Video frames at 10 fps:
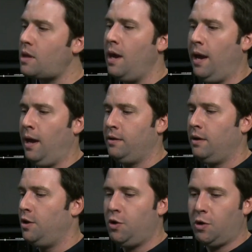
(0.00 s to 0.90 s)
and
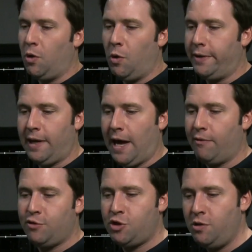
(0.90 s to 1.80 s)
you can only
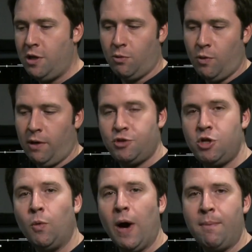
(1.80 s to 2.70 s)
have either one of
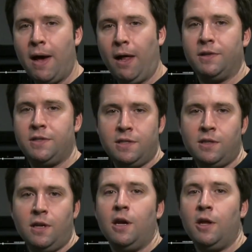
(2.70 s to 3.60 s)
two white
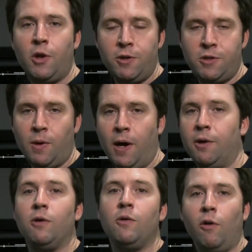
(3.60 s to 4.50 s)
balances, thirty-two
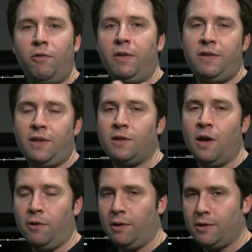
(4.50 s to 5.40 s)
hundred or fifty-six
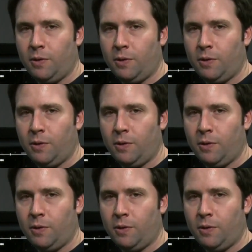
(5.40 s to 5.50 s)
hundred.